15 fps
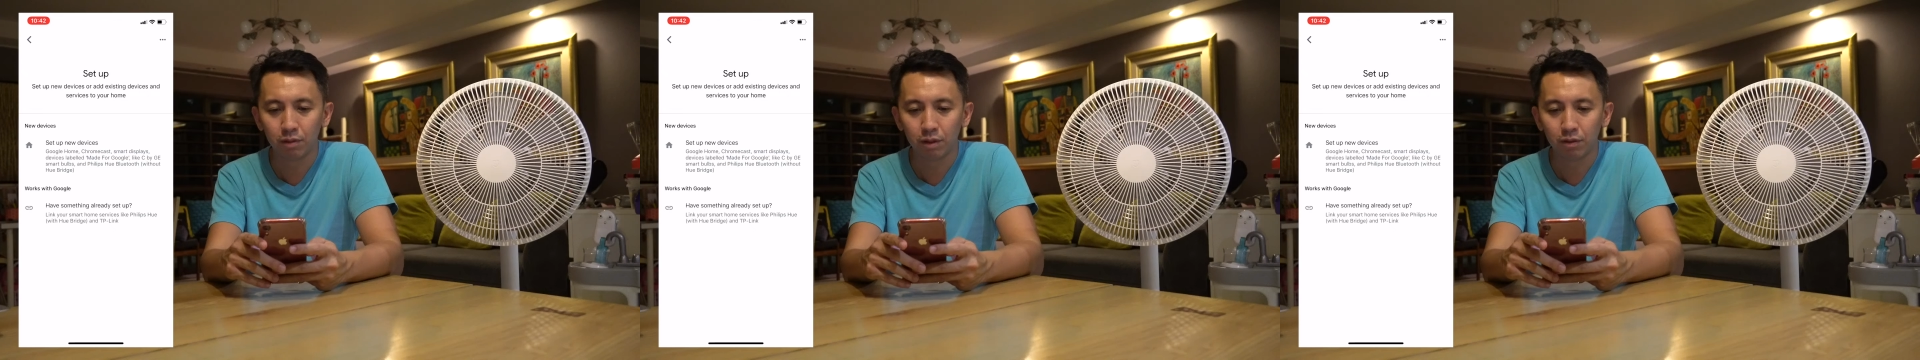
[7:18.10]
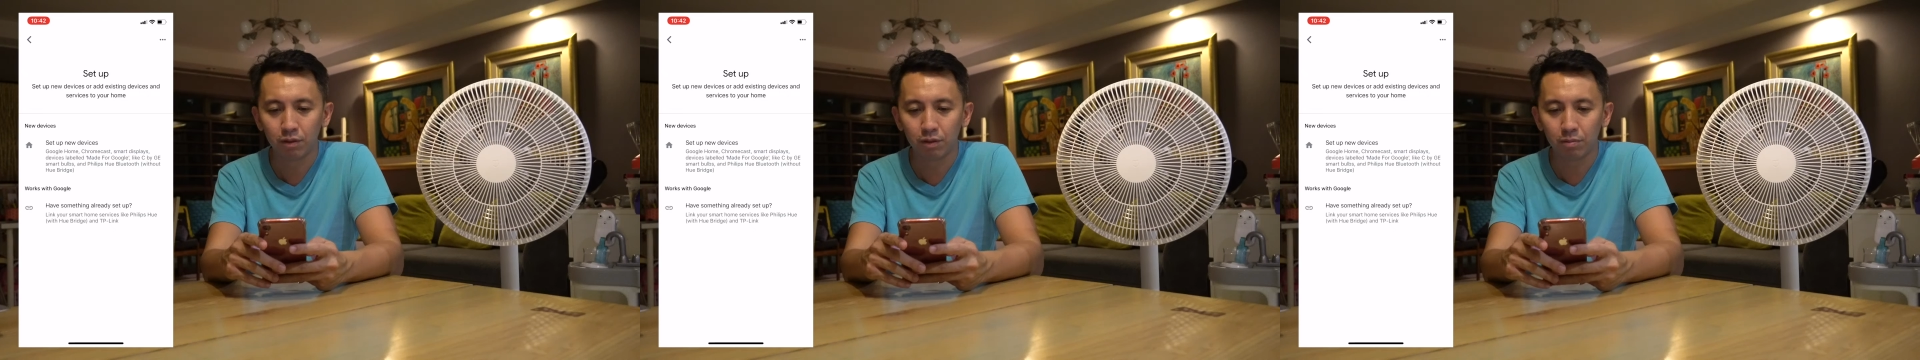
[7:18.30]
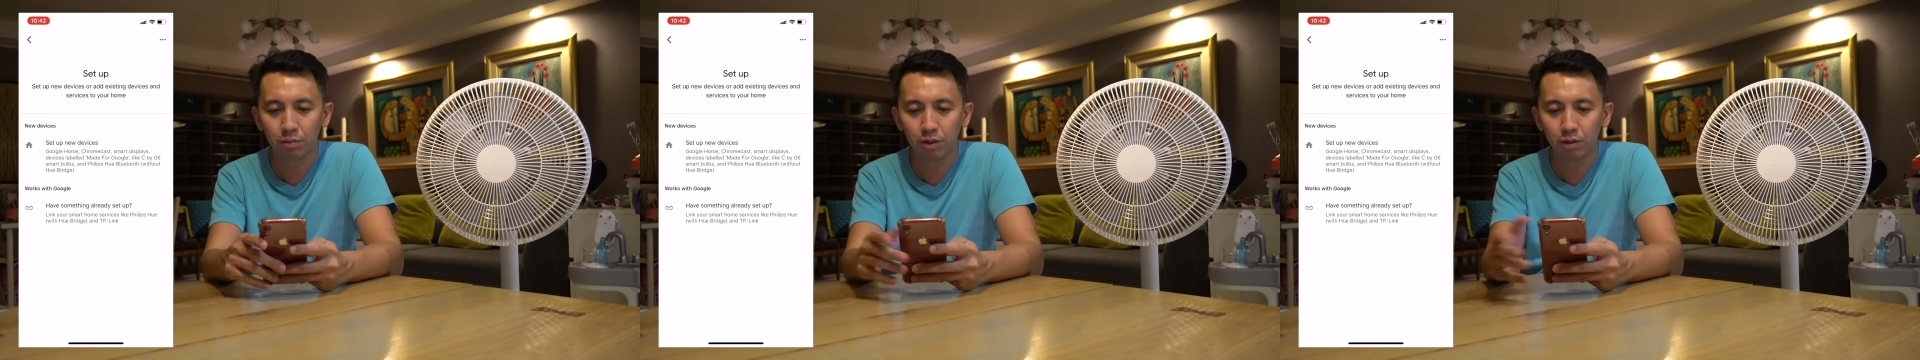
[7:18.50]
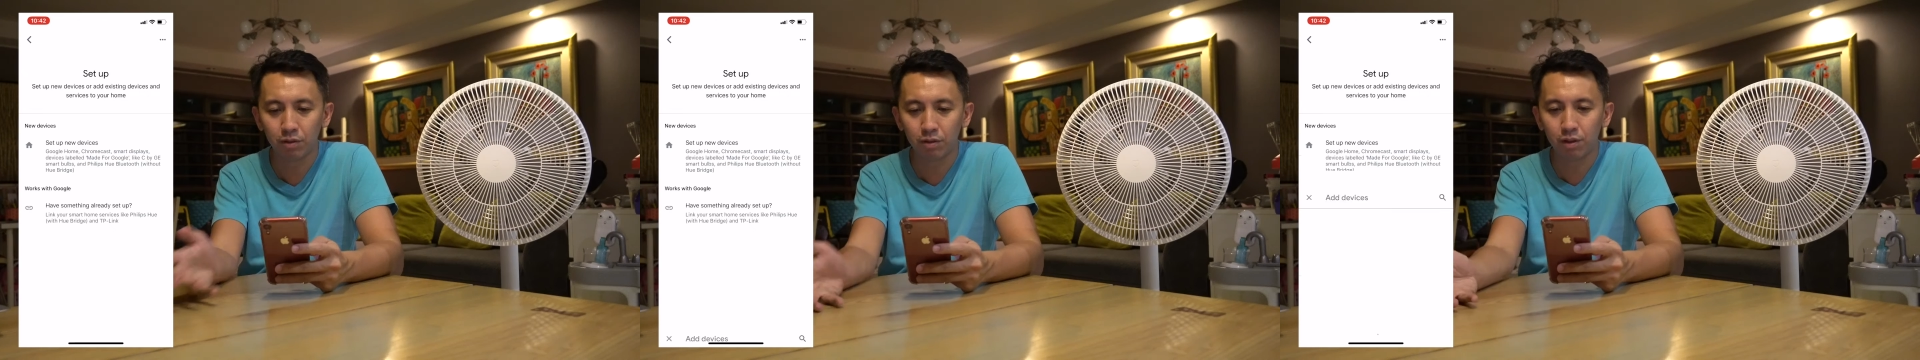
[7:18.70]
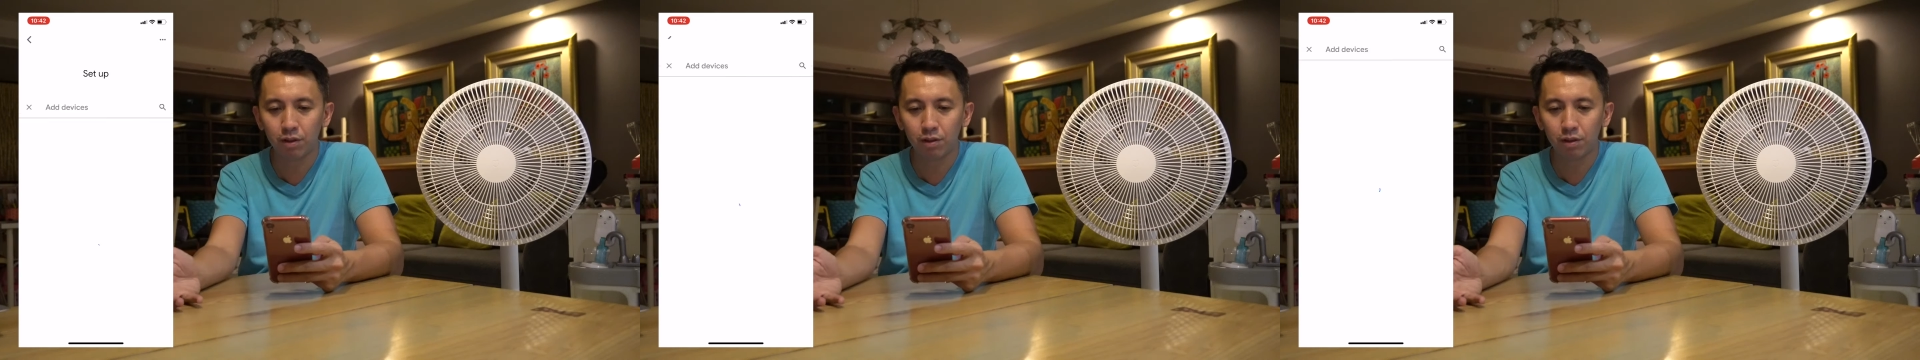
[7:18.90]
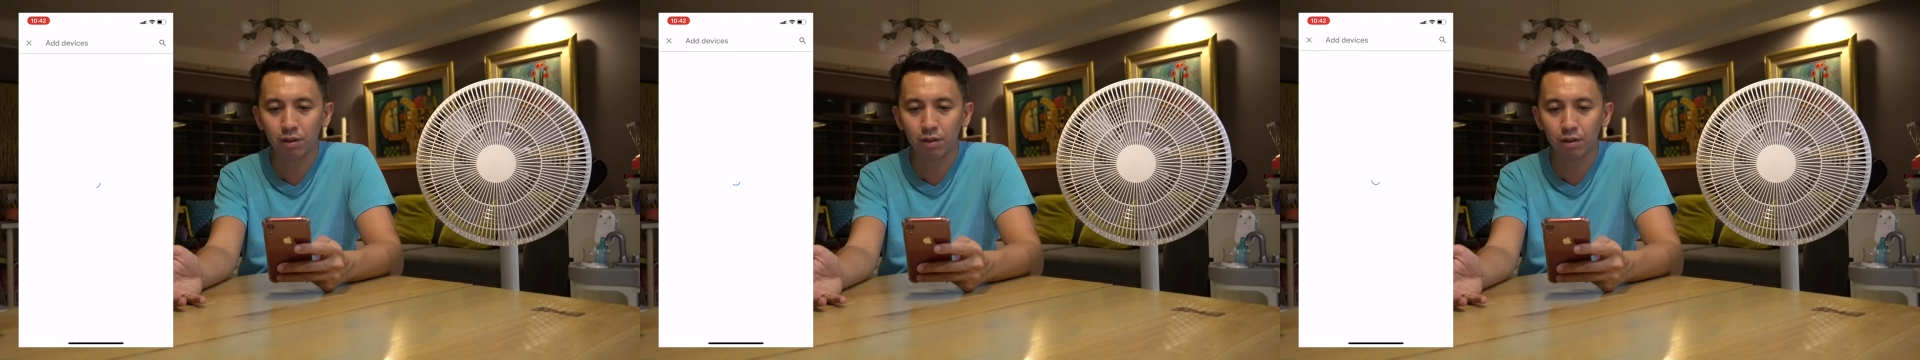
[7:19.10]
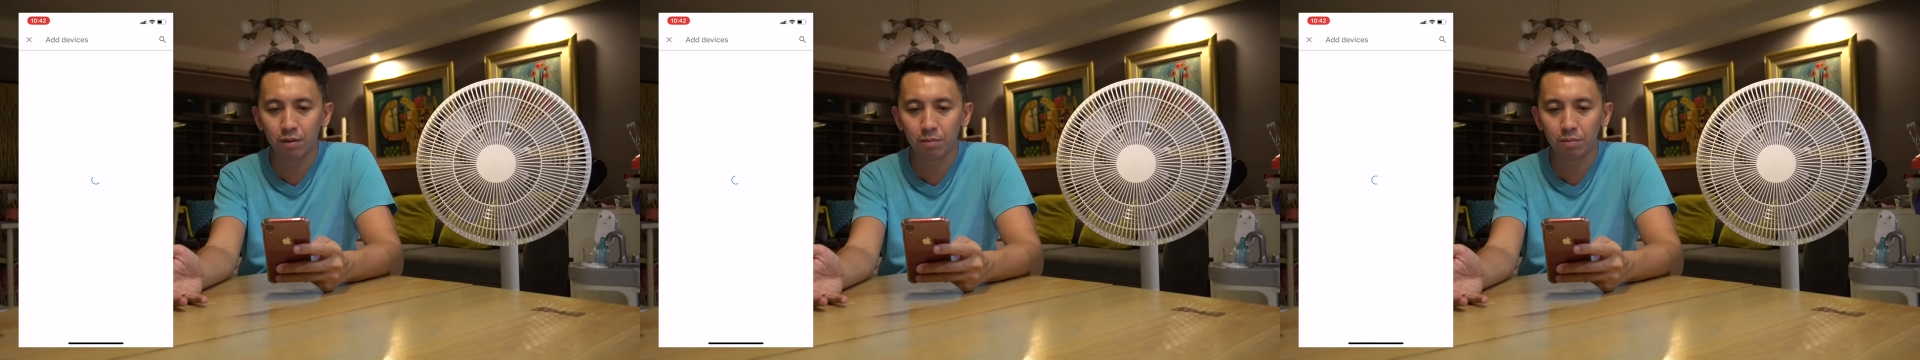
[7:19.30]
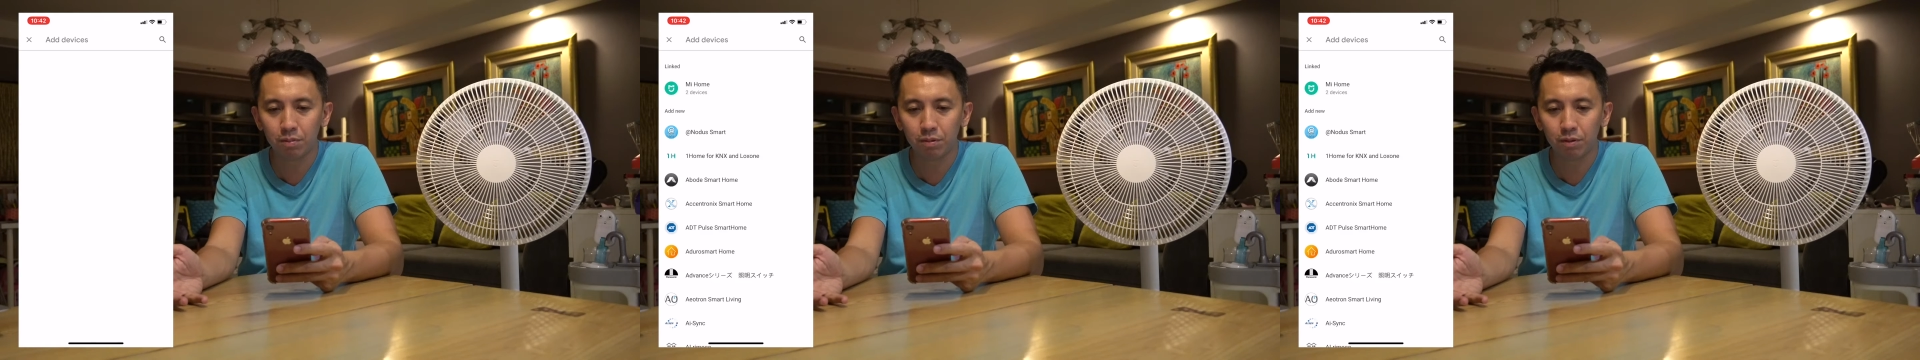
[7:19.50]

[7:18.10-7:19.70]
have something already set up